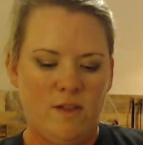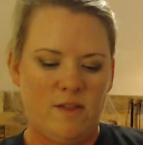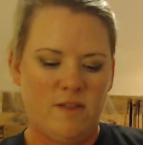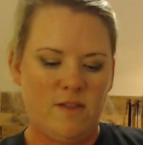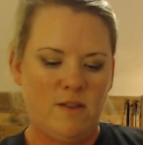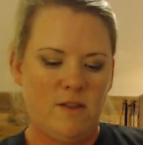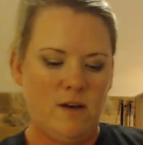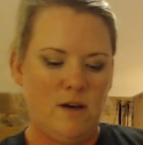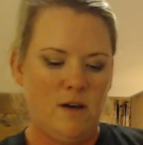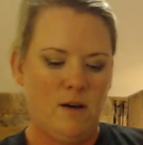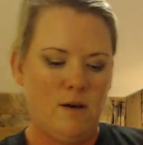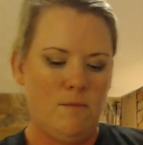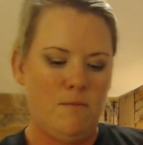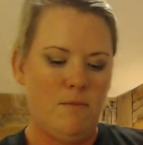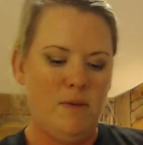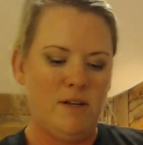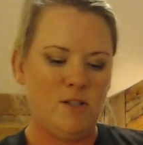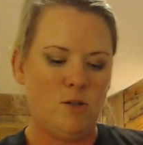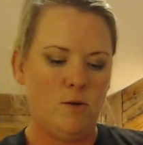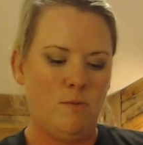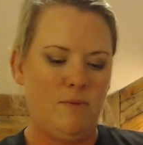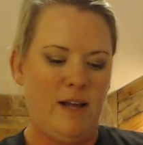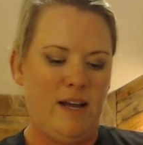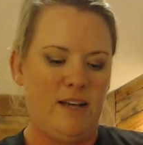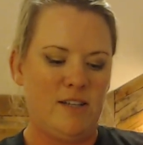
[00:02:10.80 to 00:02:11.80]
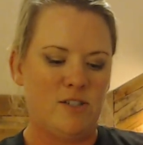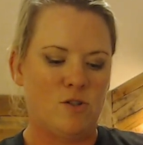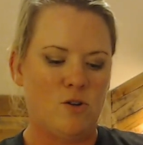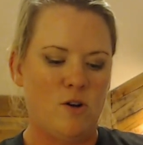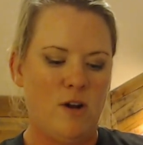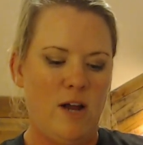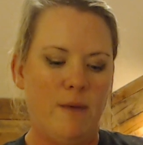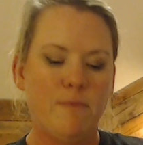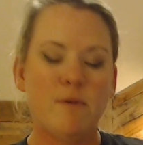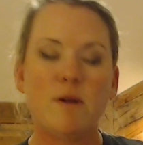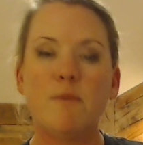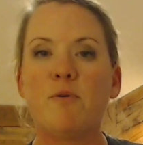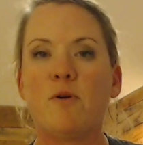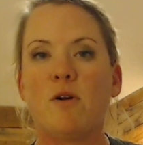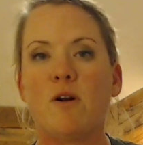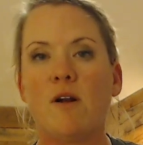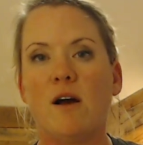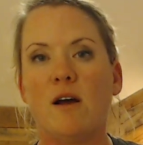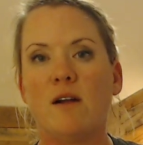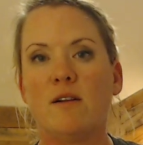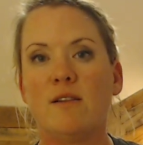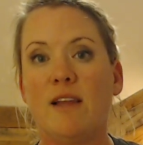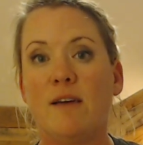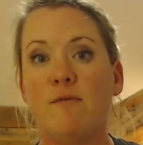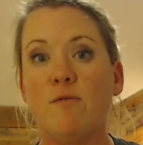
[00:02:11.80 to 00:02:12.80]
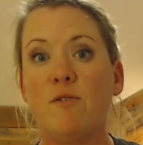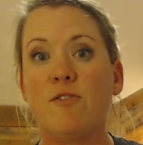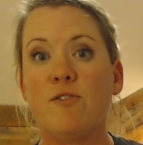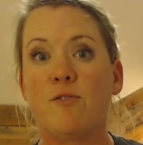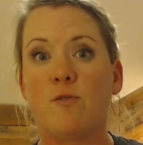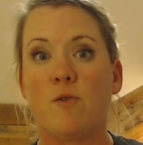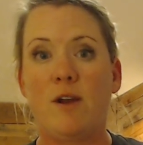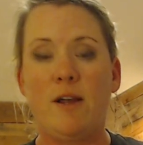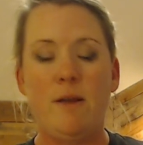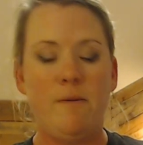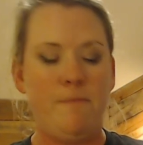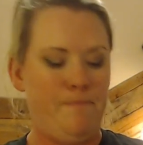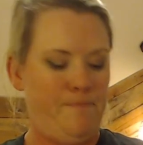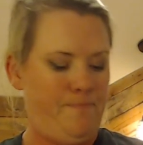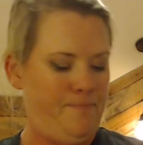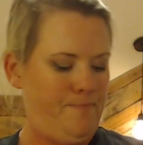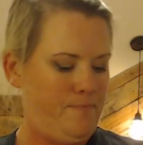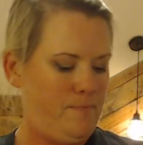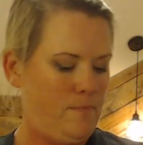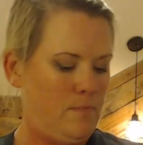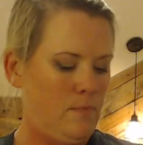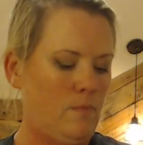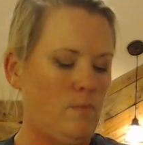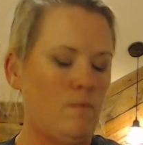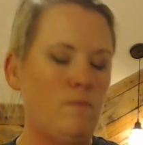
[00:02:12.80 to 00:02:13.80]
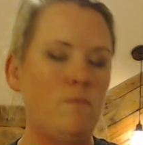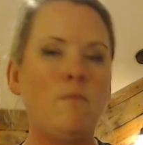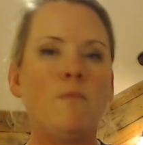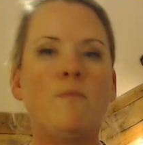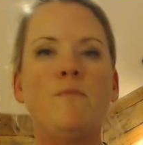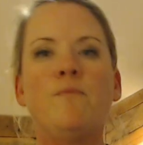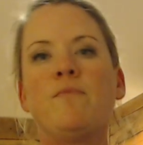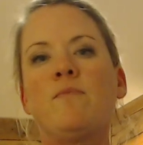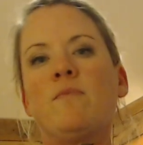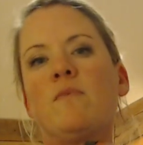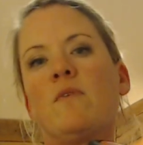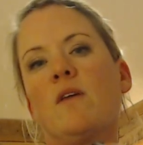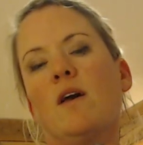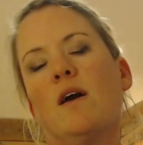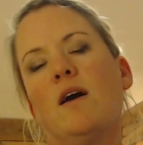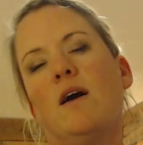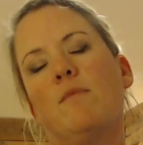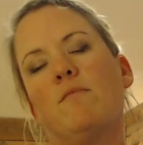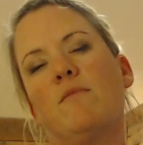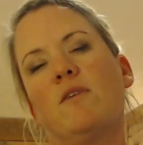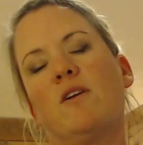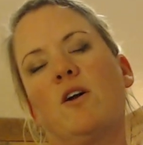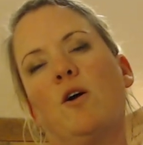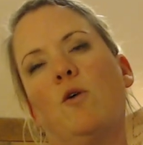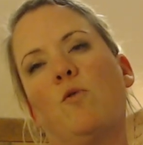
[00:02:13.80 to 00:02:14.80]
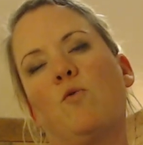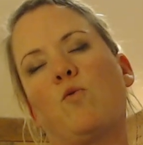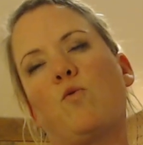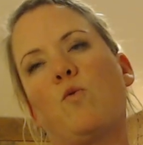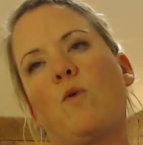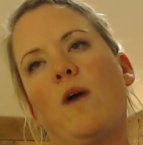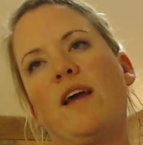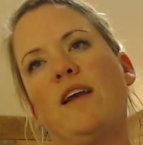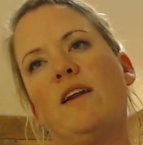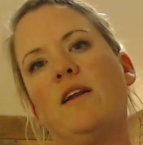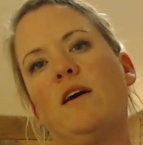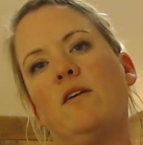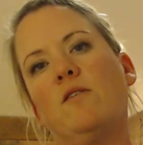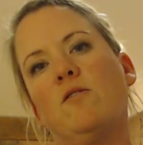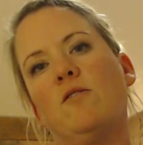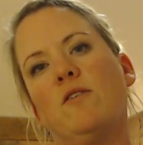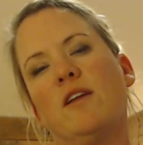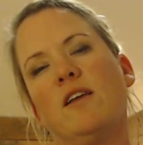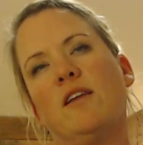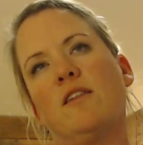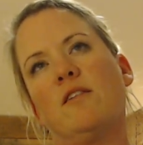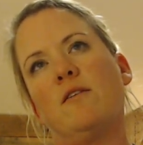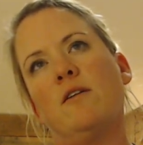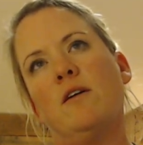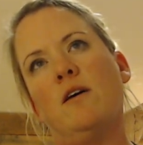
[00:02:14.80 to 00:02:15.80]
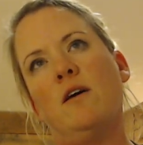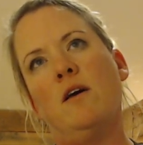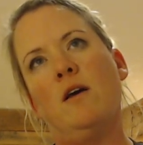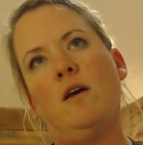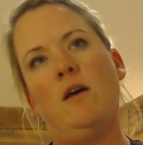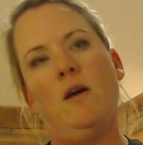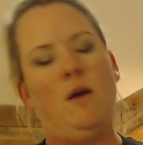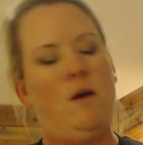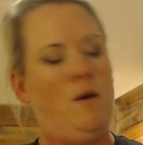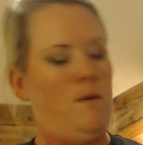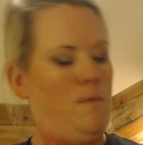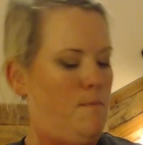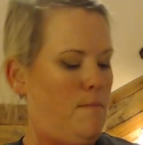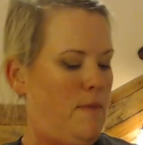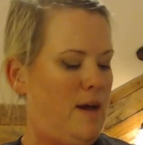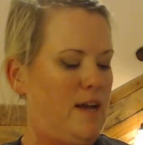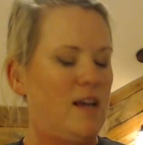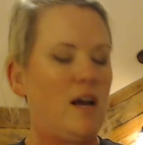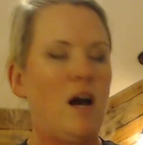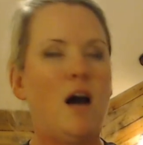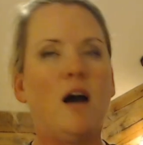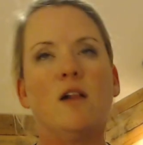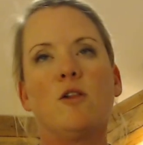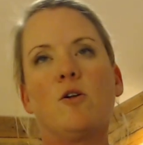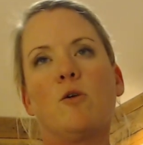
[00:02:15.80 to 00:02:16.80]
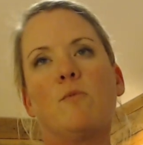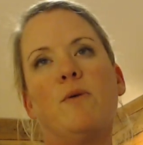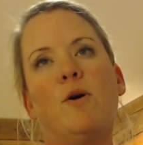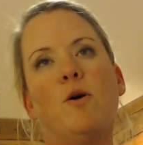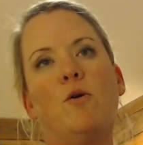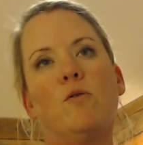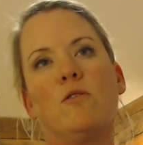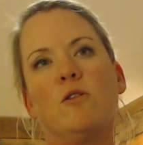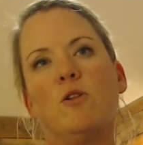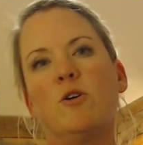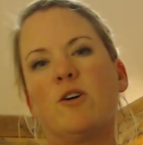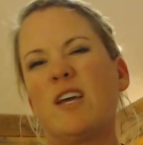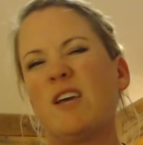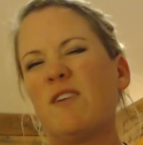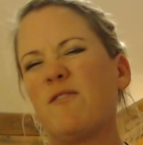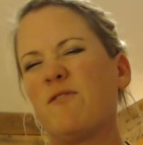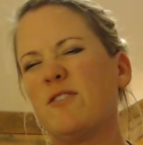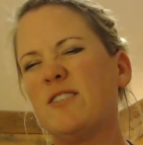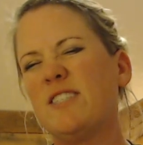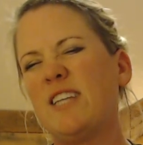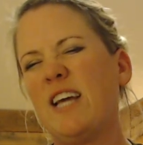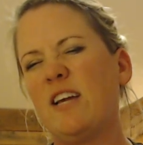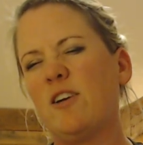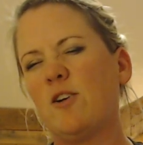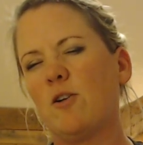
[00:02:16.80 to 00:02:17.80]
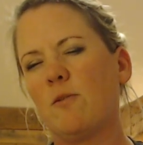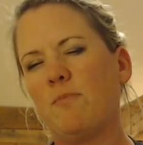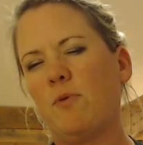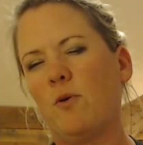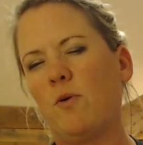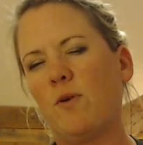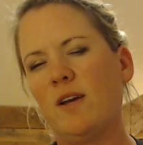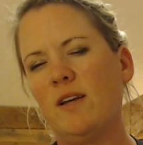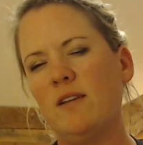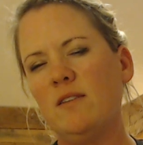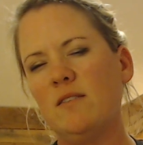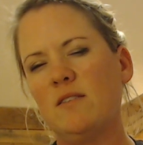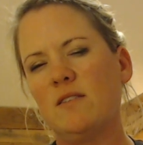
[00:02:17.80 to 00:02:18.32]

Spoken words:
the Muscle Blaster, I'm going to put it on level 3. I'm going to go right underneath my collarbone, looking for tender points.